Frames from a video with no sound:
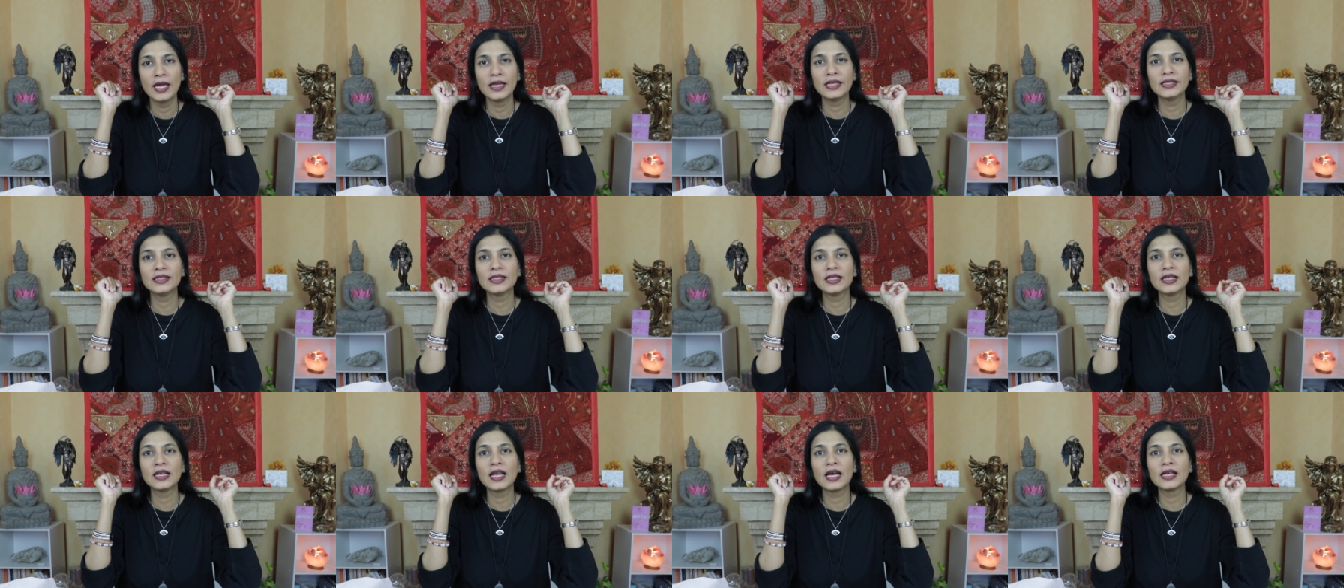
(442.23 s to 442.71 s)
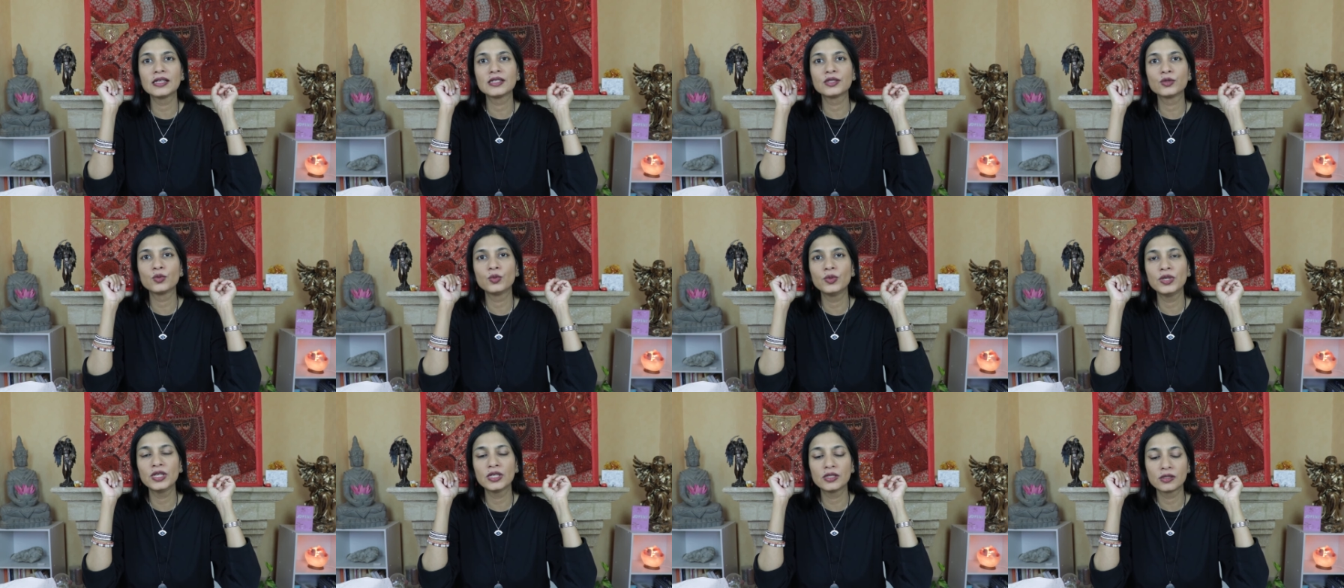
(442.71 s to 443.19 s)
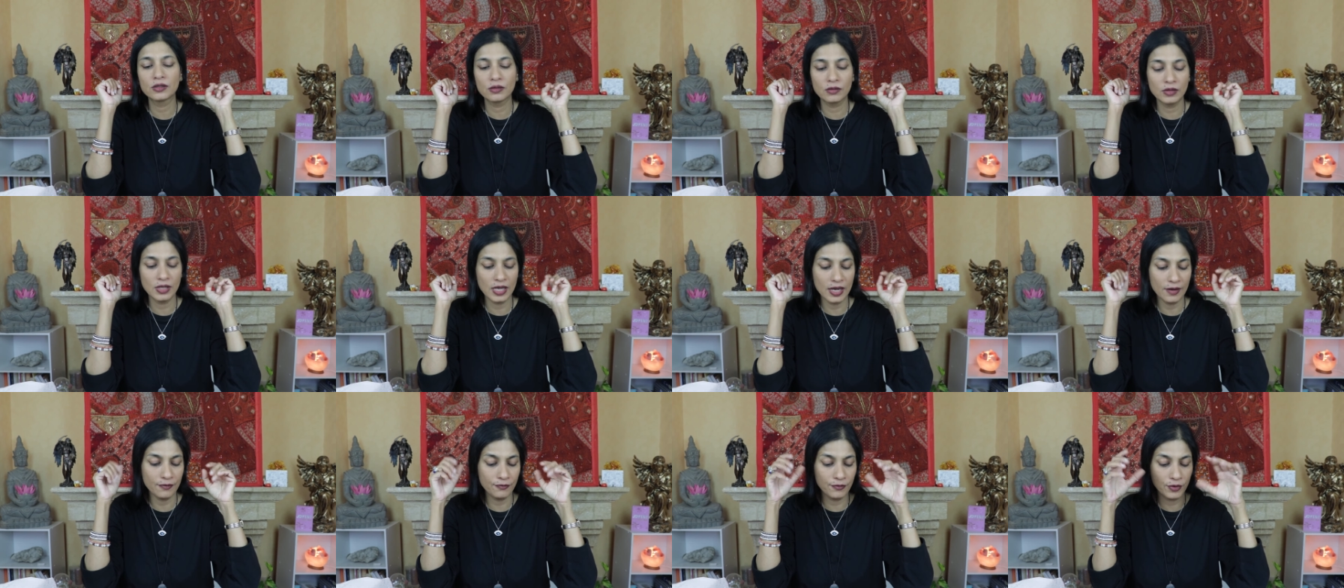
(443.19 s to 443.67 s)
in the last week so
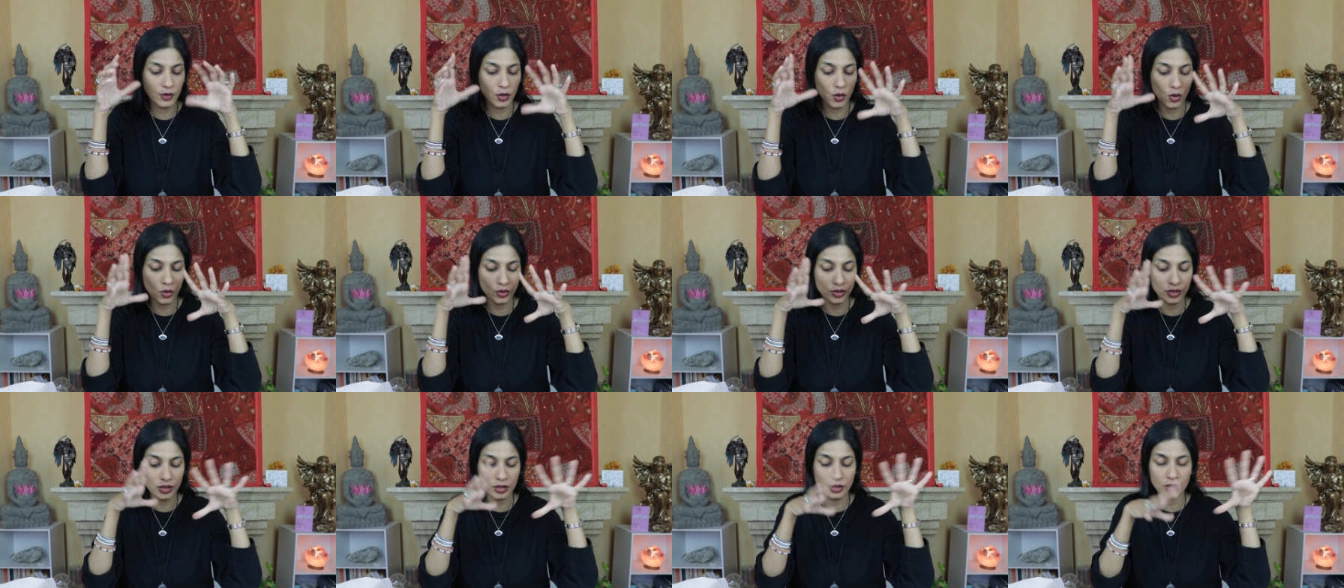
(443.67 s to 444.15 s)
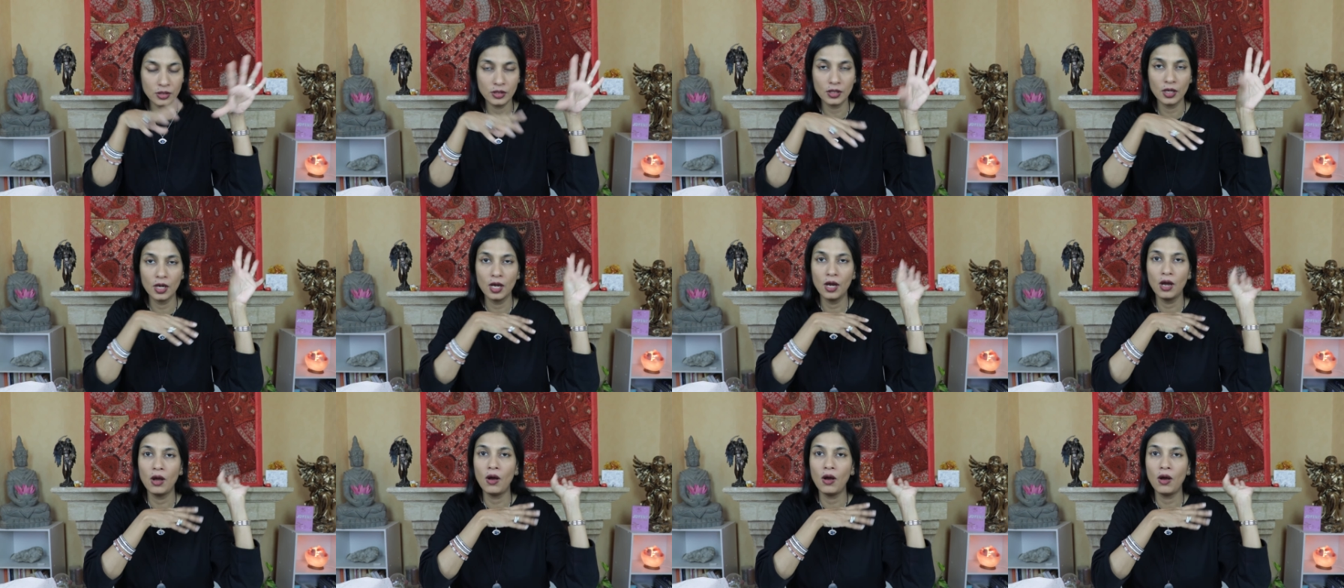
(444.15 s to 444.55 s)
they have forgotten